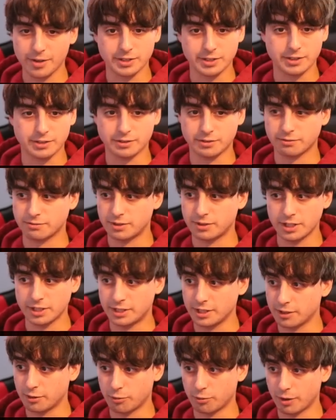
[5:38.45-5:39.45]
It's it
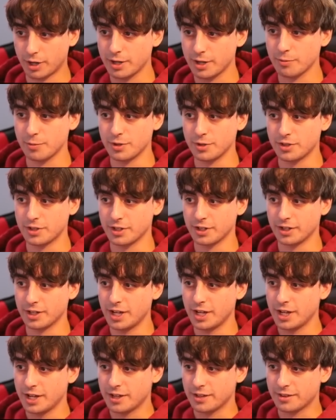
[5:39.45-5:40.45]
did great with uh,
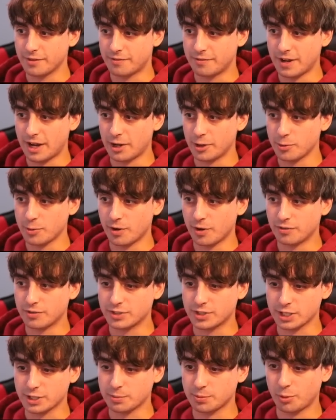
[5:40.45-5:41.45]
the value of
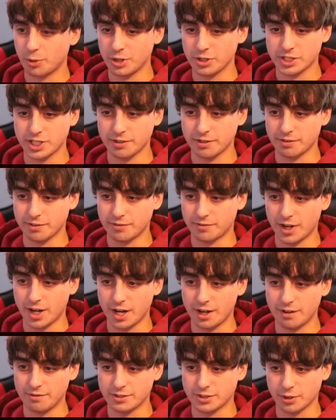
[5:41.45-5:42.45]

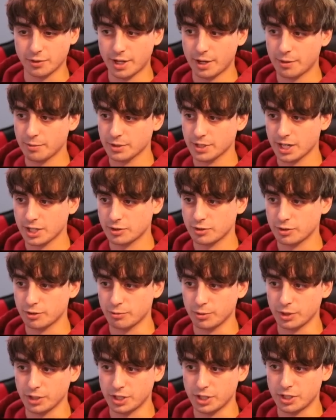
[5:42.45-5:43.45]
6.75, so that was actually
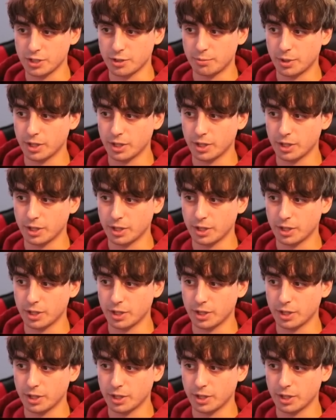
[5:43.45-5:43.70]
really good.